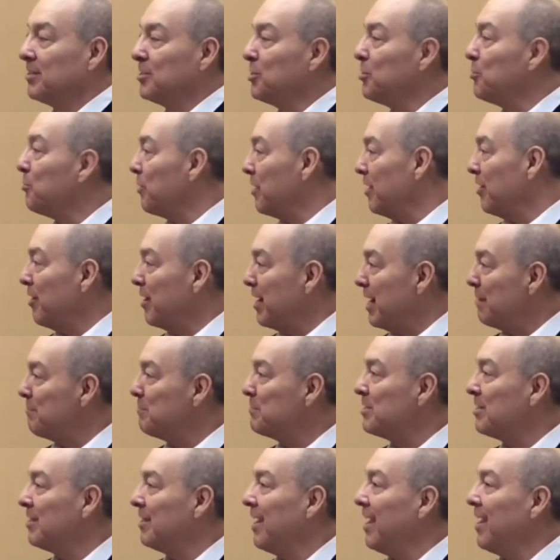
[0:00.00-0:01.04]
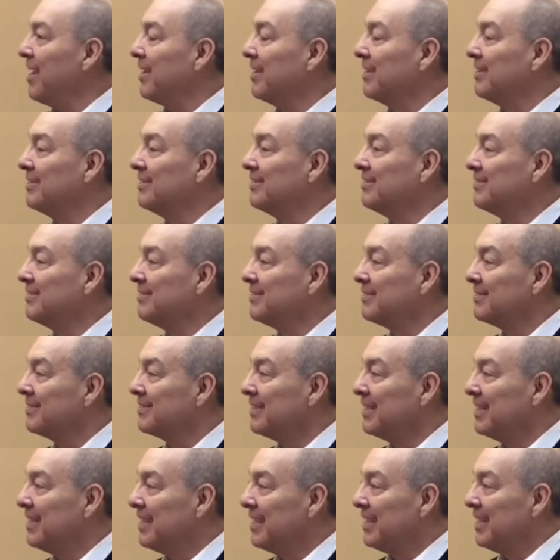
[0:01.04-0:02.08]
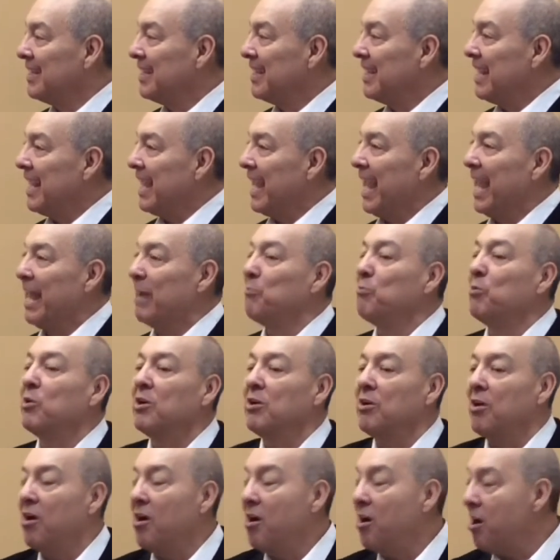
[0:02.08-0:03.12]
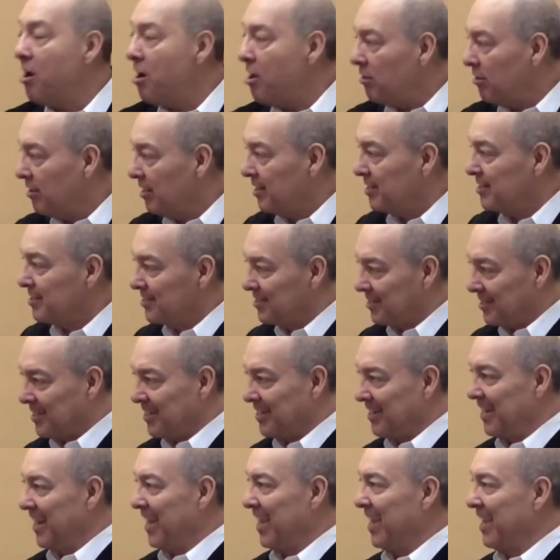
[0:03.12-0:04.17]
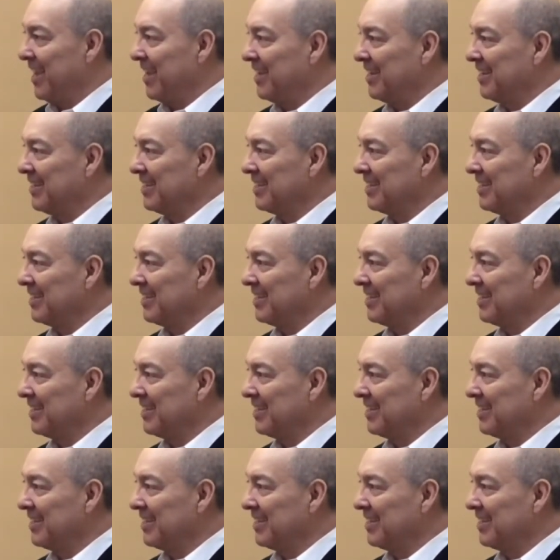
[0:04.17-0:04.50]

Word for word: to where I am today. And we're all in today.